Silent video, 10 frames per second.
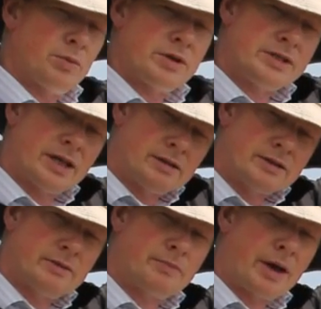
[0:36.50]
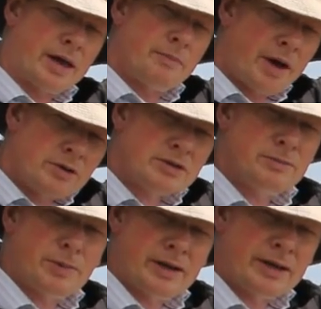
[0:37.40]
They were tilted by a
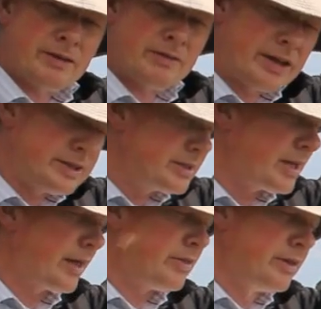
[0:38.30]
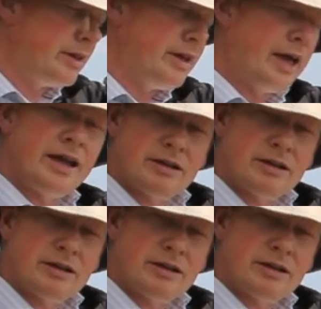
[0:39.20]
mountain building event at the